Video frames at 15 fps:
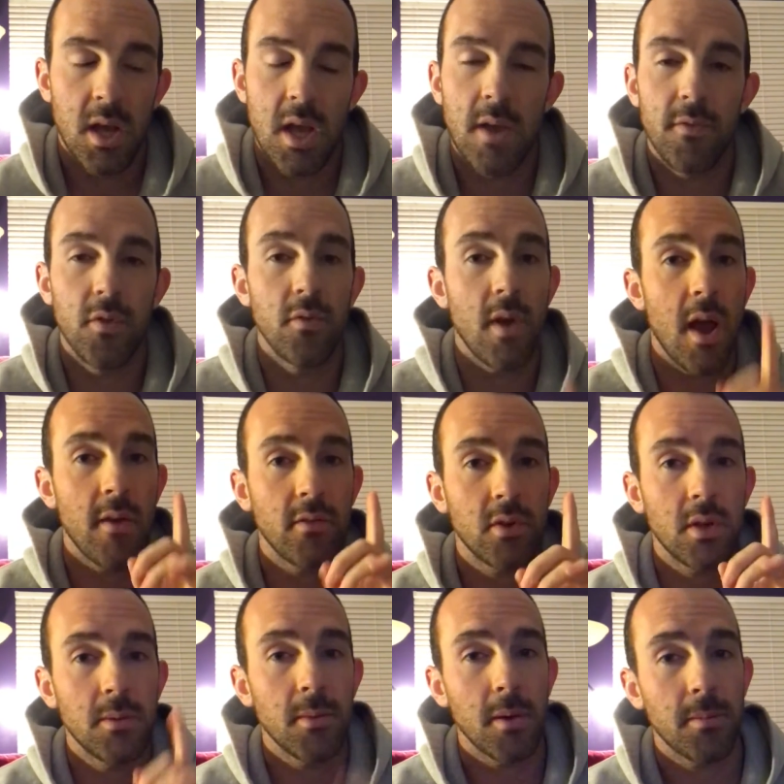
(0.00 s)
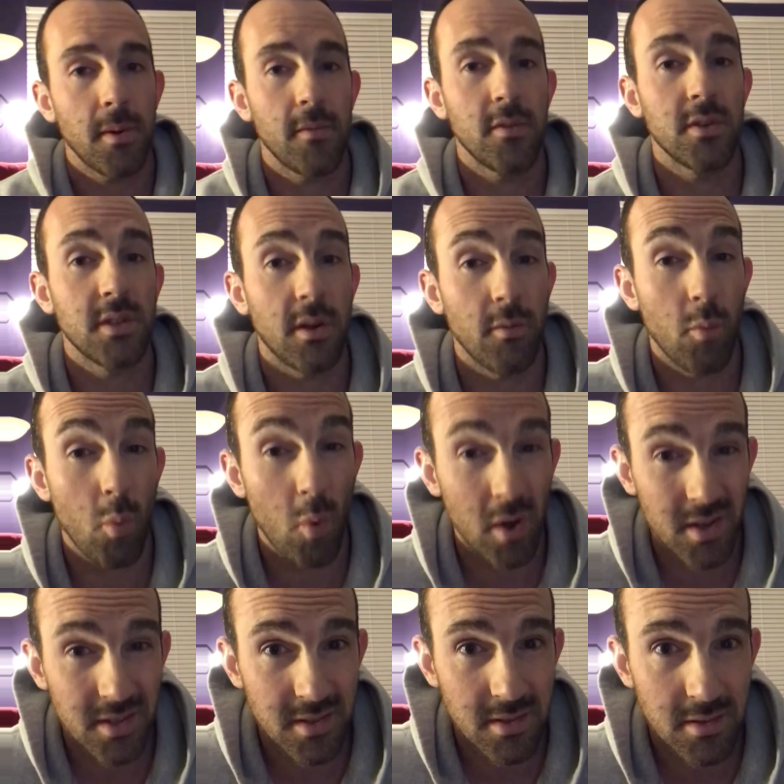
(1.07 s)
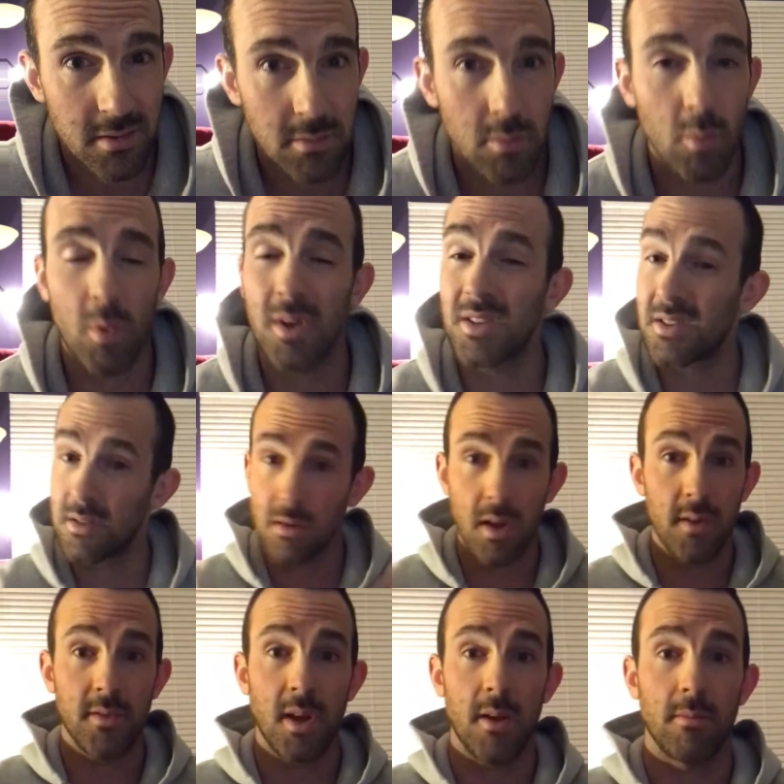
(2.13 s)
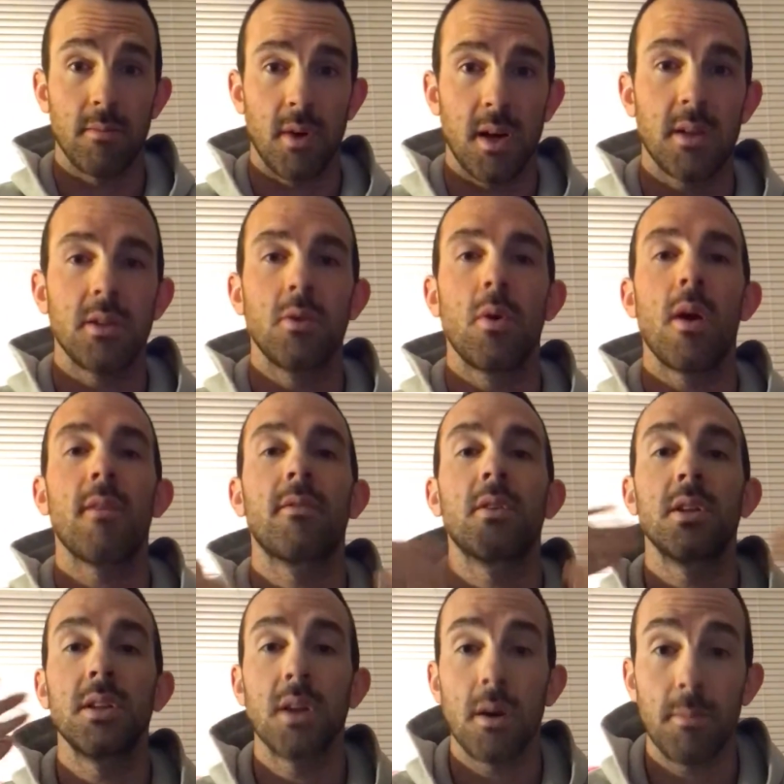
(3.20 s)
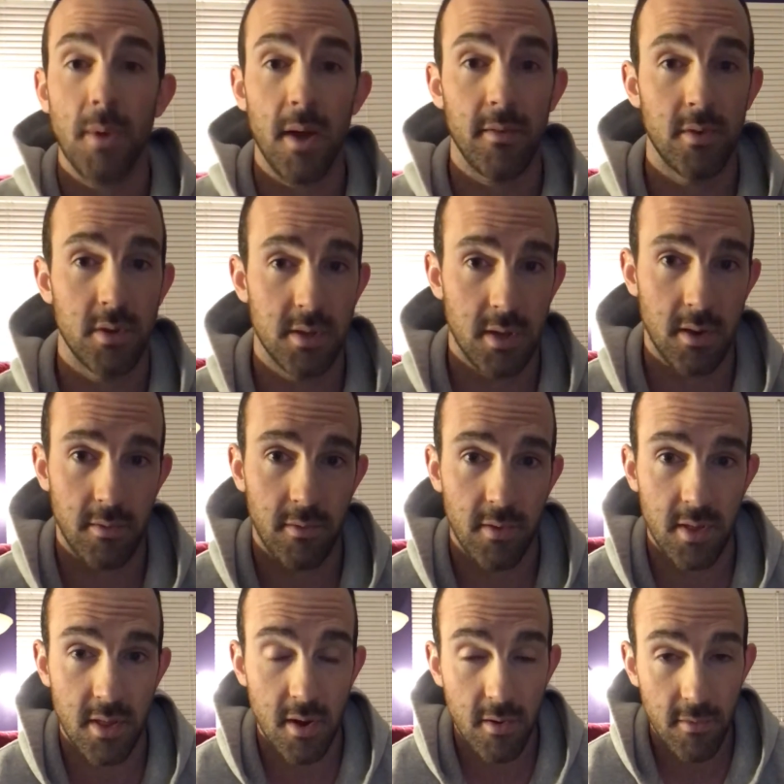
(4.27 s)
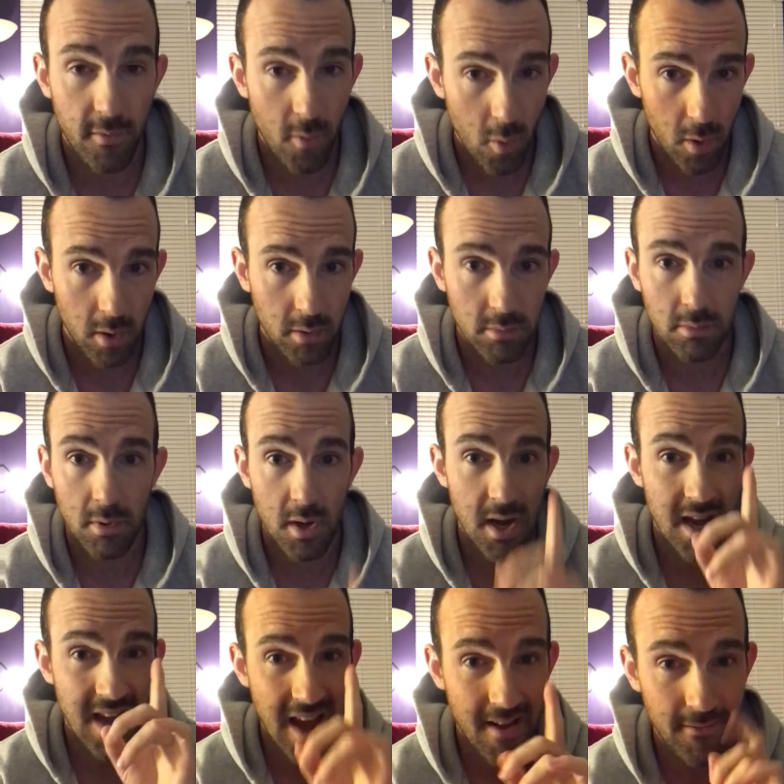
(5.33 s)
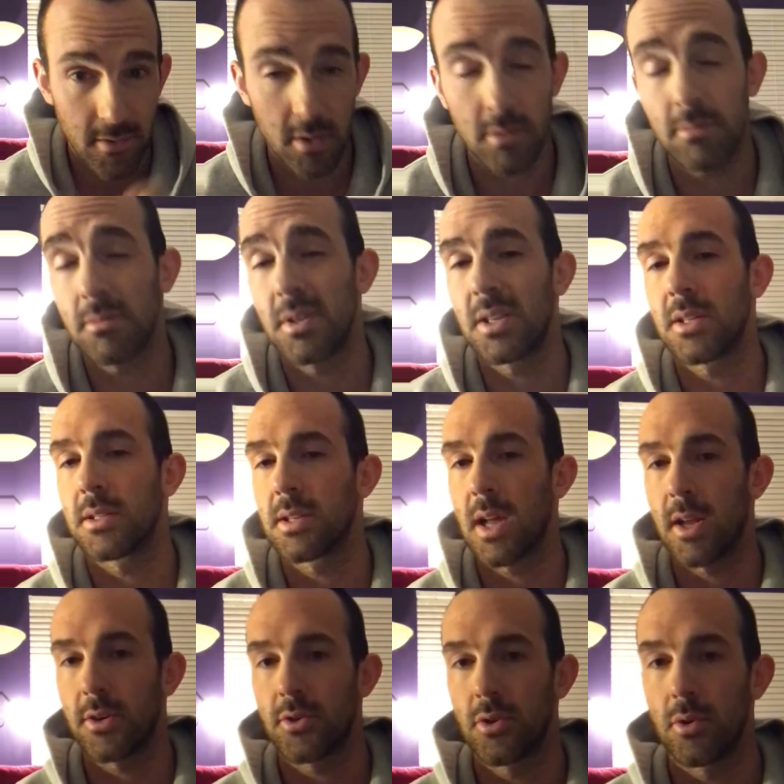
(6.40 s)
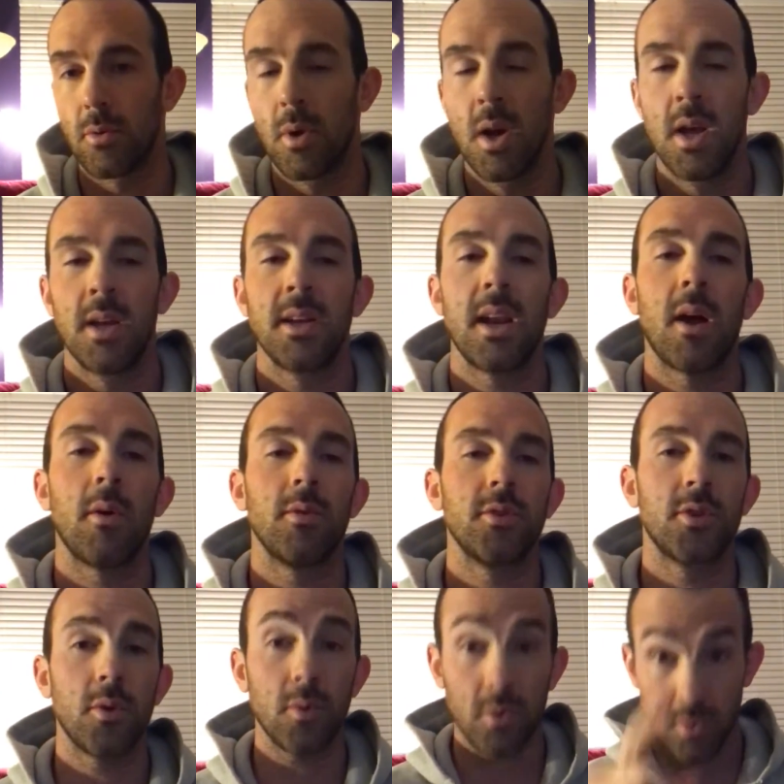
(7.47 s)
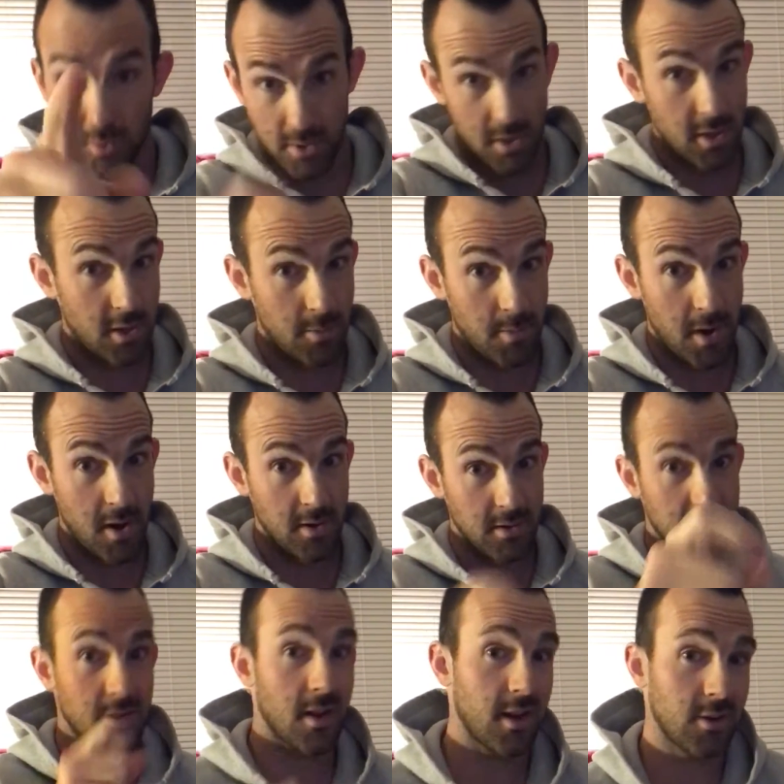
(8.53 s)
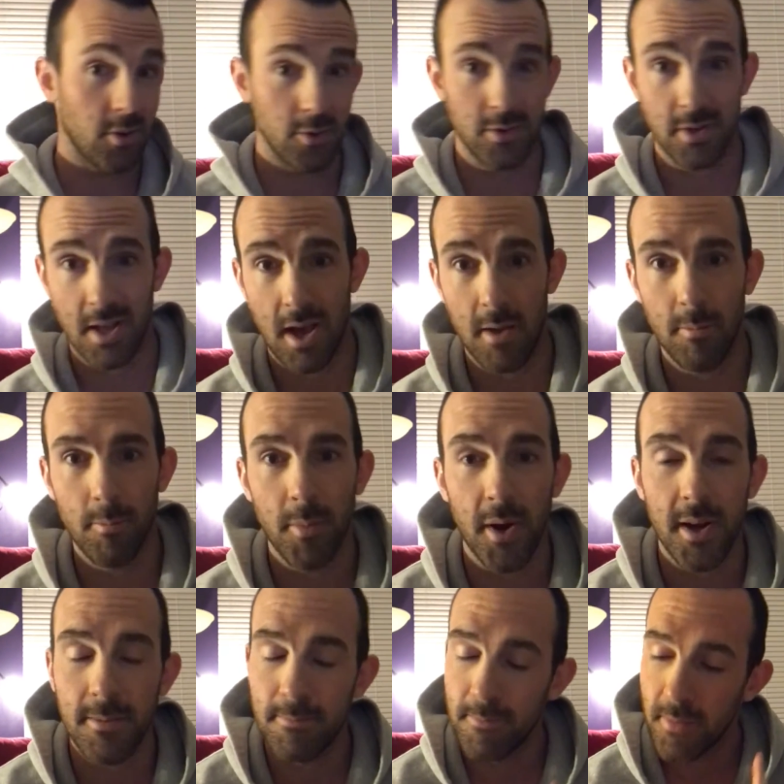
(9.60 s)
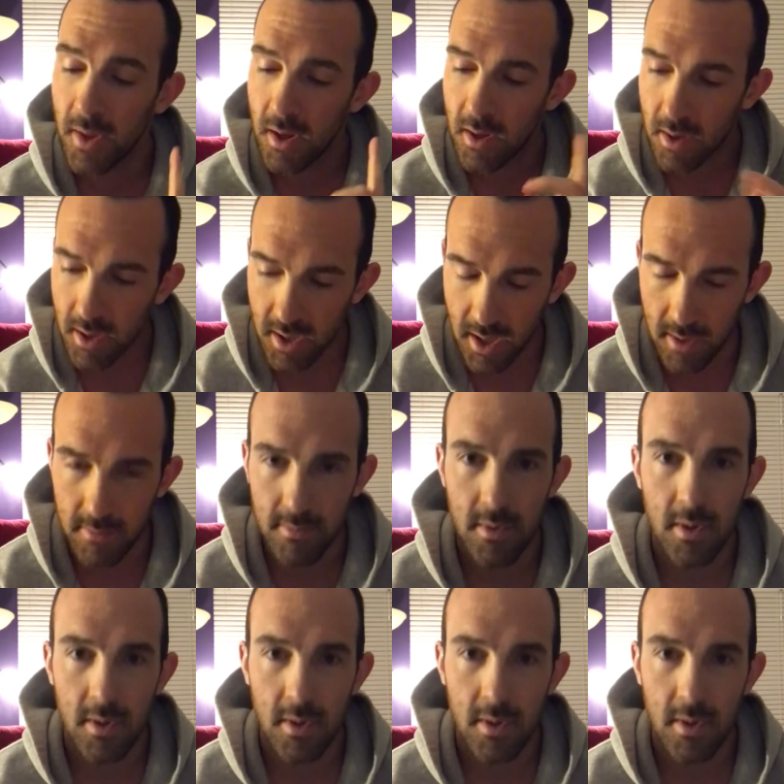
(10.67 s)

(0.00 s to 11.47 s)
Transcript: If you've ever cleaned up after yourself once in your lifetime, right, you have cleaned up after yourself. Therefore, never is not true. Now, don't go telling your parents that I told you that, but again,